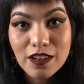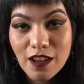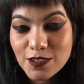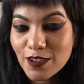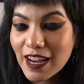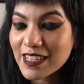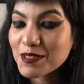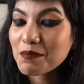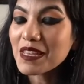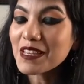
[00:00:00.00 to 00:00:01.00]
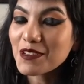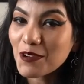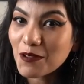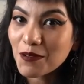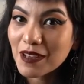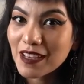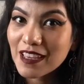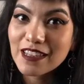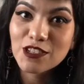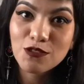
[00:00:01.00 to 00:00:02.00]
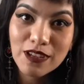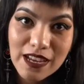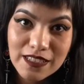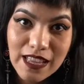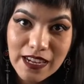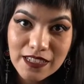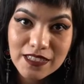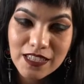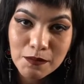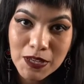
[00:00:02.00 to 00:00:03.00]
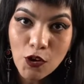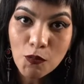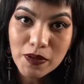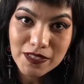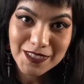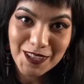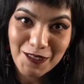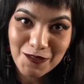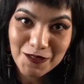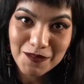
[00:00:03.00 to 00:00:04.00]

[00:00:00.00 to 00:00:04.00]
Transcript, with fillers: It also lets me know that you guys like to see me open stuff.